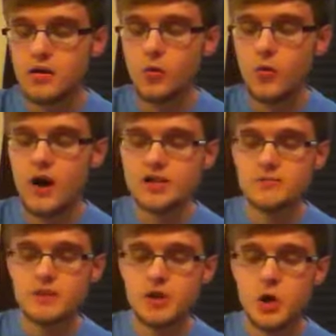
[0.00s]
The
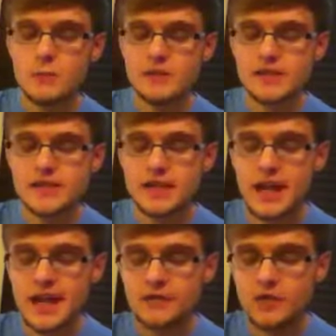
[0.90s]
watchman opens the
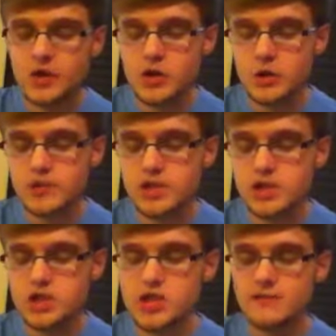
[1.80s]
gate for him, and the
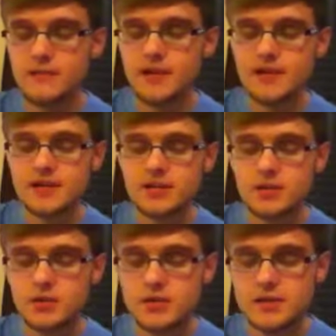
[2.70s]
sheep listen
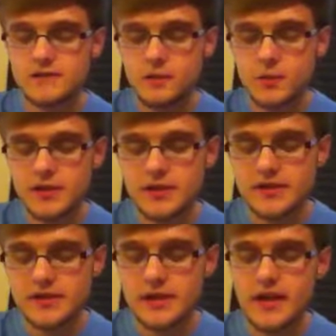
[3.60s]
to his
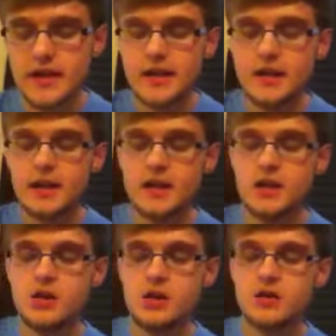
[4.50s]
voice.
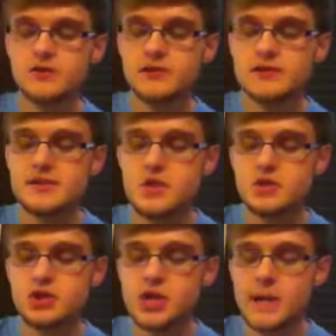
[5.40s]
He calls his
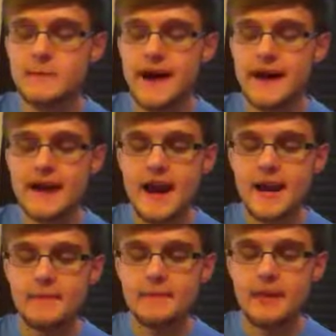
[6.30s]
own sheep by
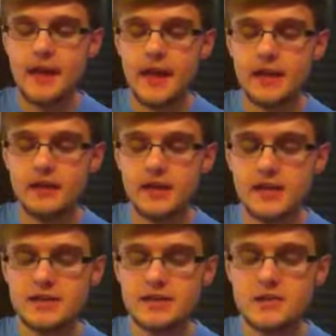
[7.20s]
name and
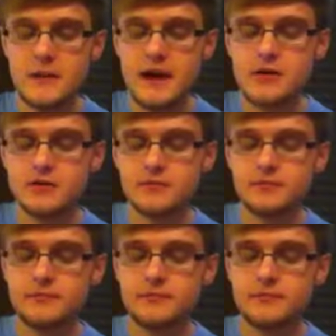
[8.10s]
leads them out.